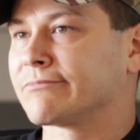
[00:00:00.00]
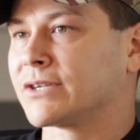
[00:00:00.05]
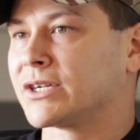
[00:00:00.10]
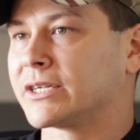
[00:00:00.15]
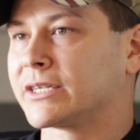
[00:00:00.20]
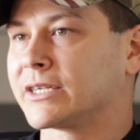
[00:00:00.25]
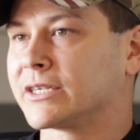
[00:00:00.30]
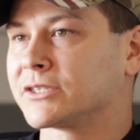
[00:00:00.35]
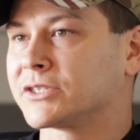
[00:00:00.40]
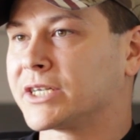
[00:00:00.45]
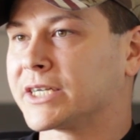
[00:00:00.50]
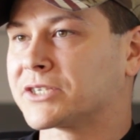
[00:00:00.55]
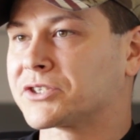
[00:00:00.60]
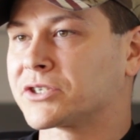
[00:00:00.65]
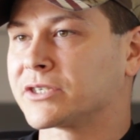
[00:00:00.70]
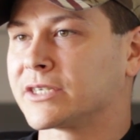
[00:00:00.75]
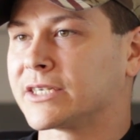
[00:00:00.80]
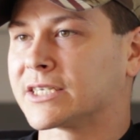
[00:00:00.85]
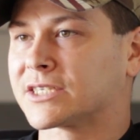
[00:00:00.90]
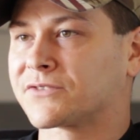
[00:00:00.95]
an
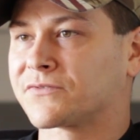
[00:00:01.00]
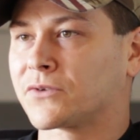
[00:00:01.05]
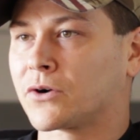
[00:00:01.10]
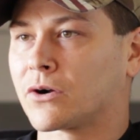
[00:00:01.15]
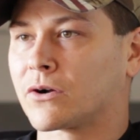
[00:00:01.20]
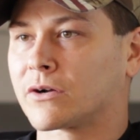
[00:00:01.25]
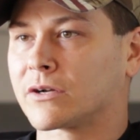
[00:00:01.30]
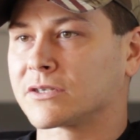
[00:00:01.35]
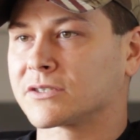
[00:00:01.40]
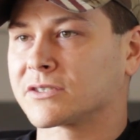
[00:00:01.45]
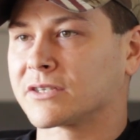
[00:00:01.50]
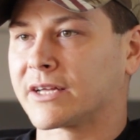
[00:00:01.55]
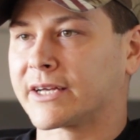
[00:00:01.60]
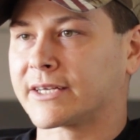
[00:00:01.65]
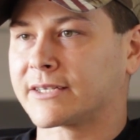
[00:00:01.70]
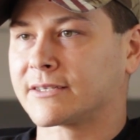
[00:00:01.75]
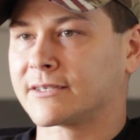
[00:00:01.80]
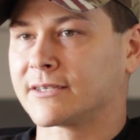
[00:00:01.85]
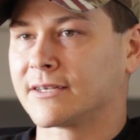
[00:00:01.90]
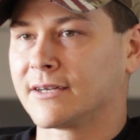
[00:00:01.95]
addiction as far as
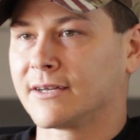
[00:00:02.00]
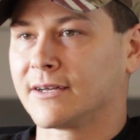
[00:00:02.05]
like